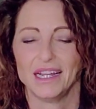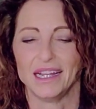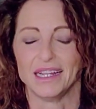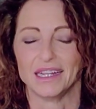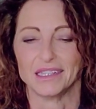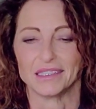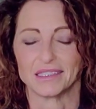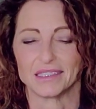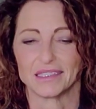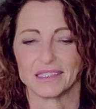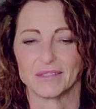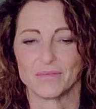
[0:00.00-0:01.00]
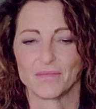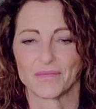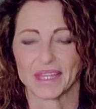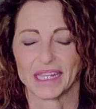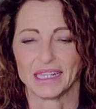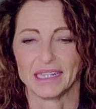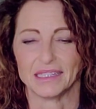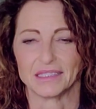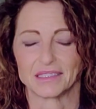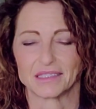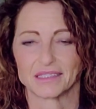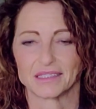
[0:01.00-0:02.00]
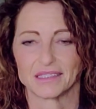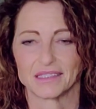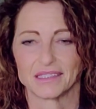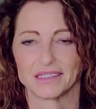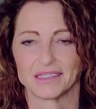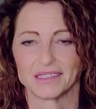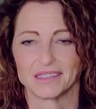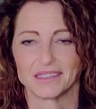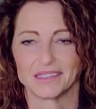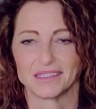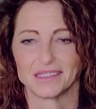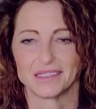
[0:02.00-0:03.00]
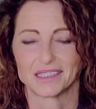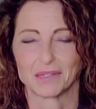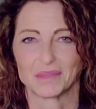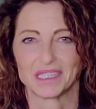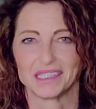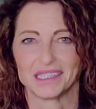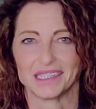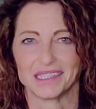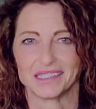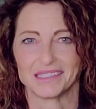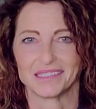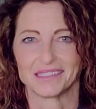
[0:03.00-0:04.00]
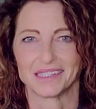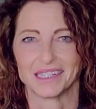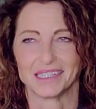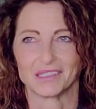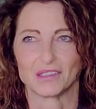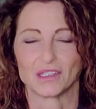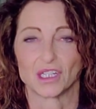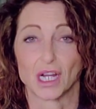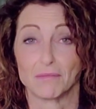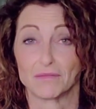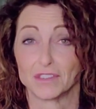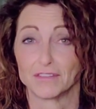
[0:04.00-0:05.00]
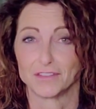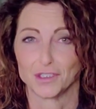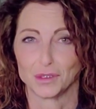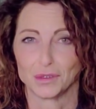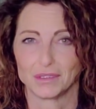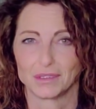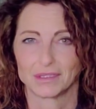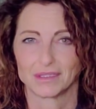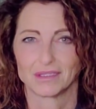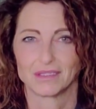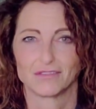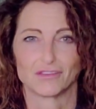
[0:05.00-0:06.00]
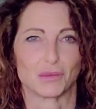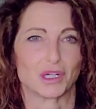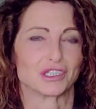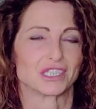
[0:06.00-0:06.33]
And it's something that like comfort foods from our